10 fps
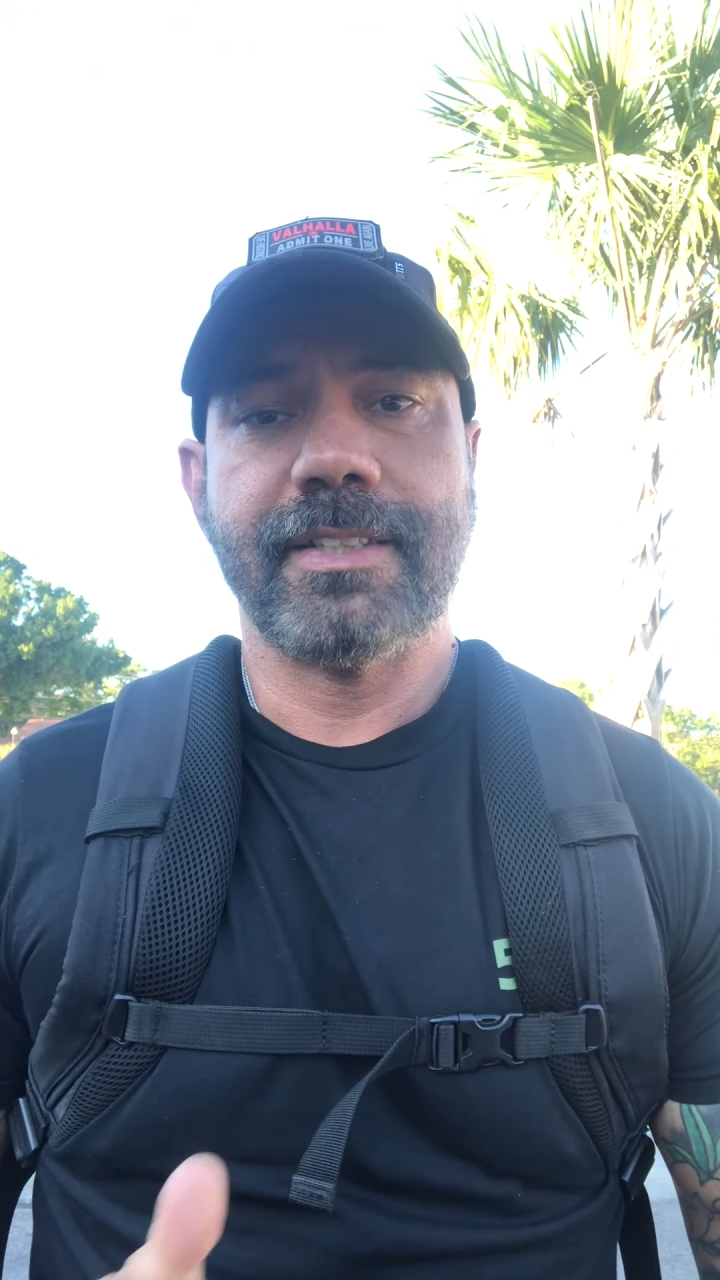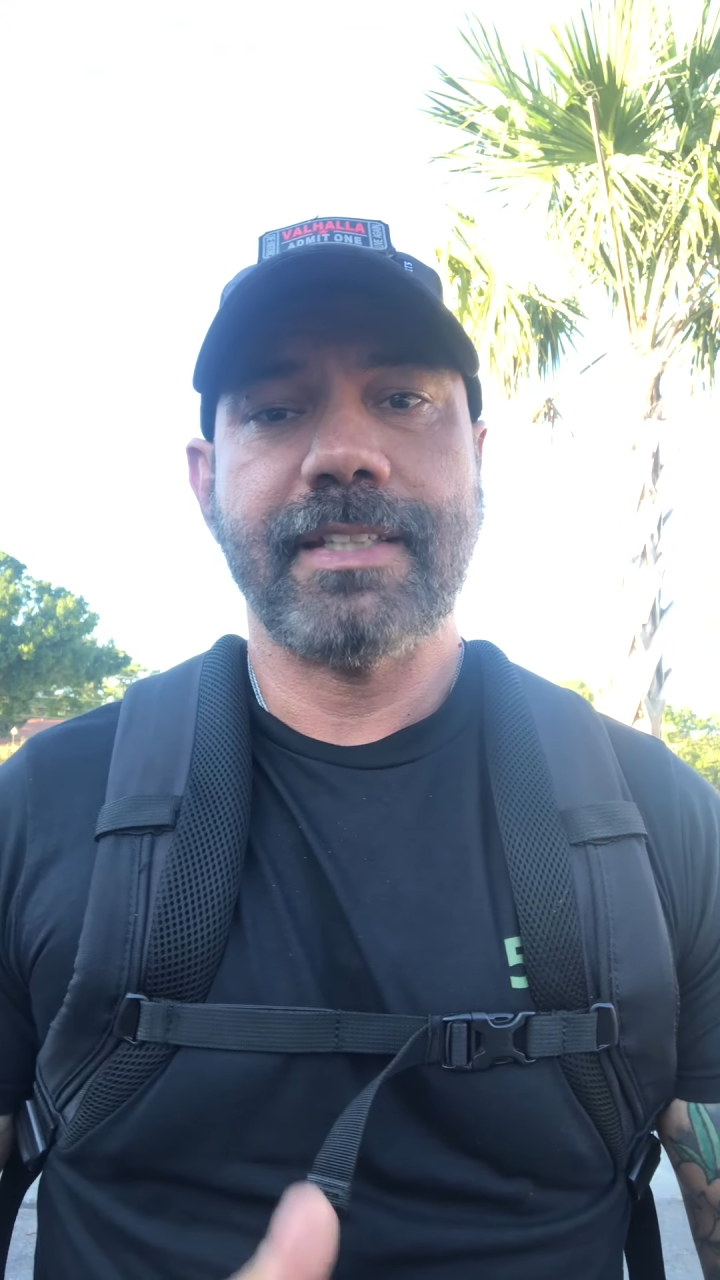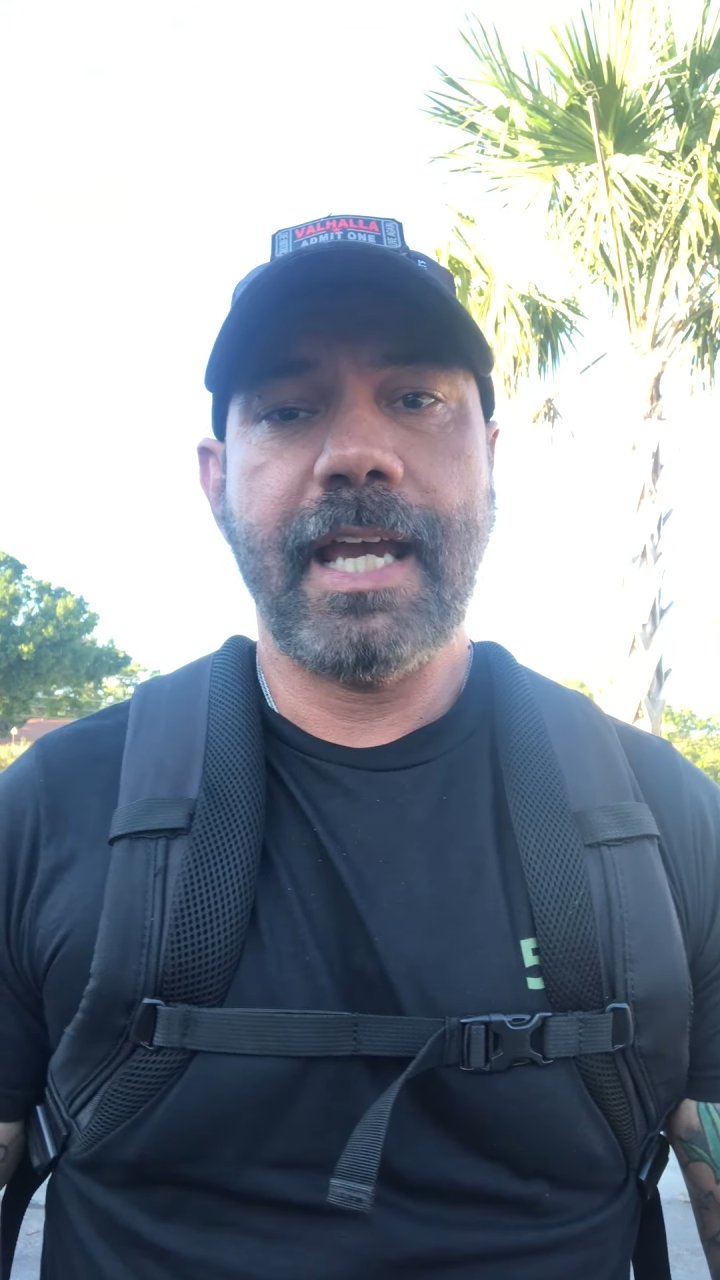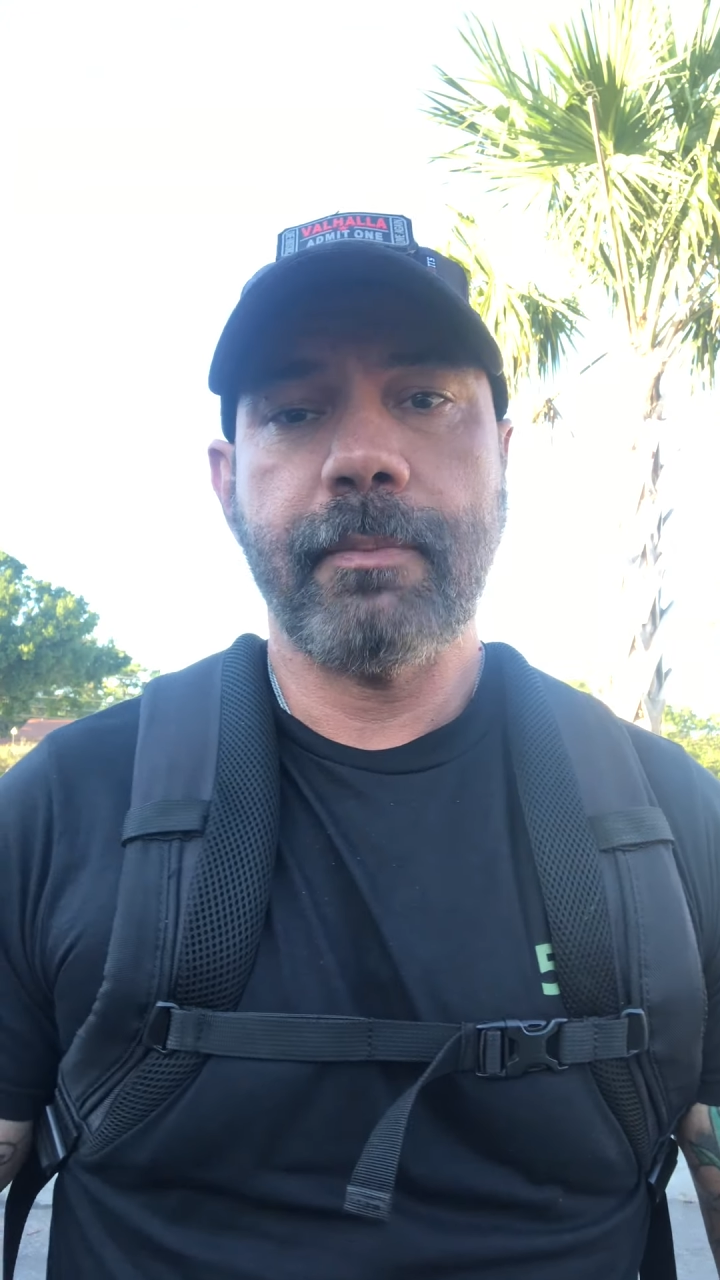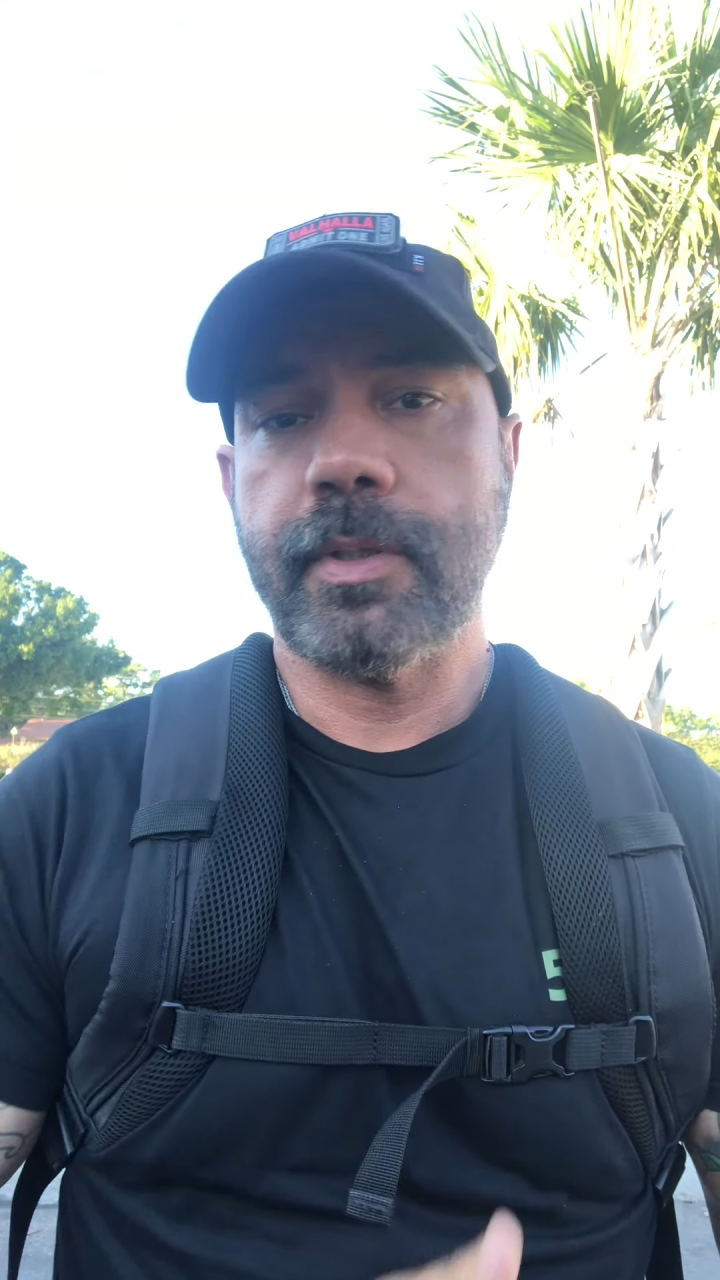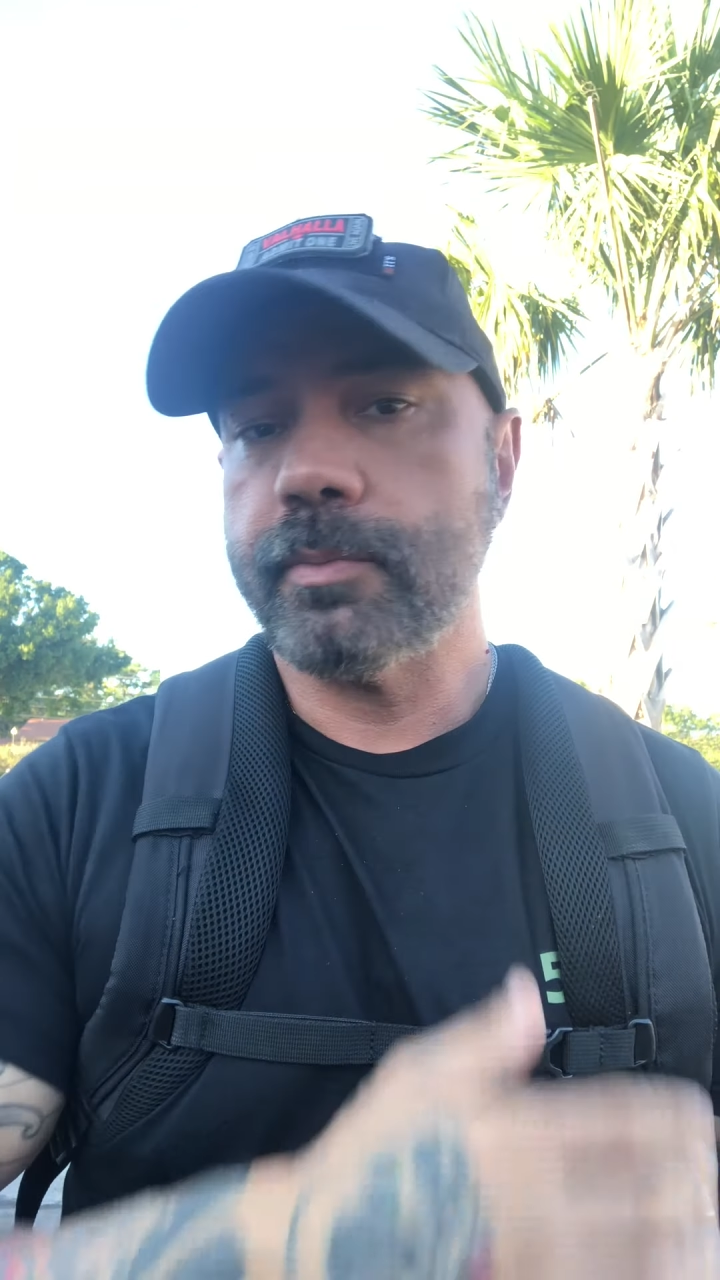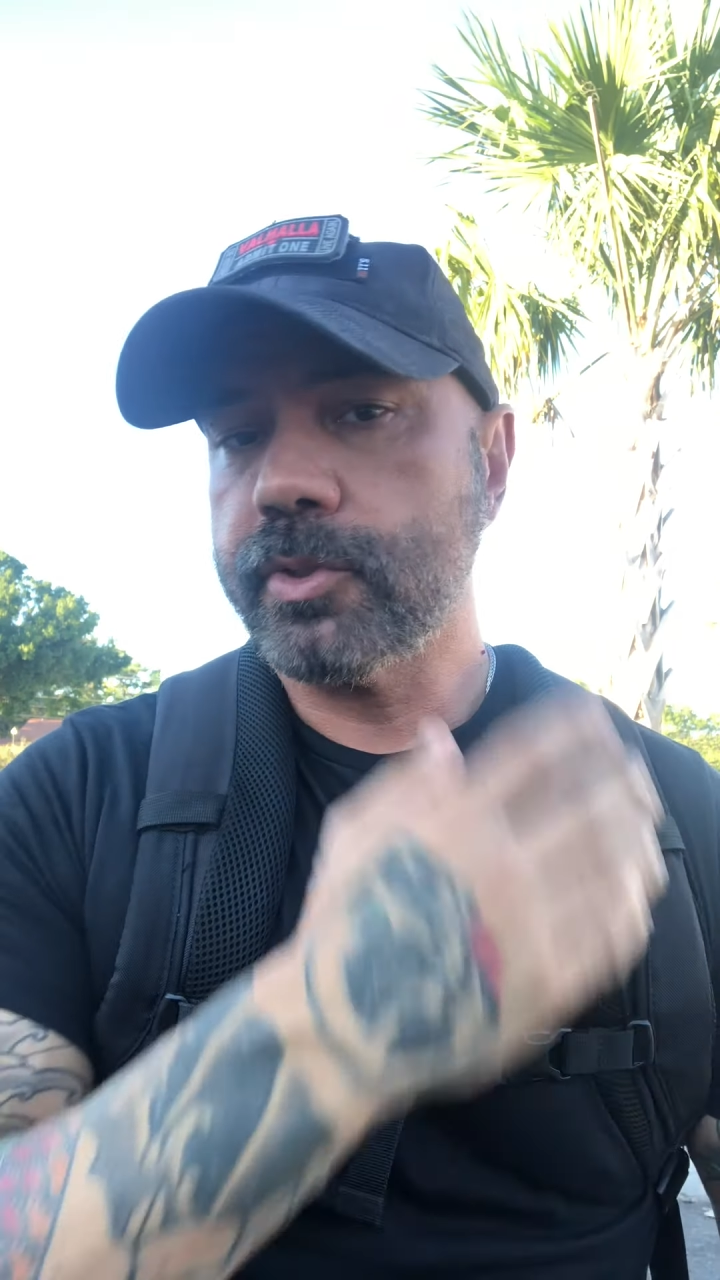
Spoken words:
stabbed him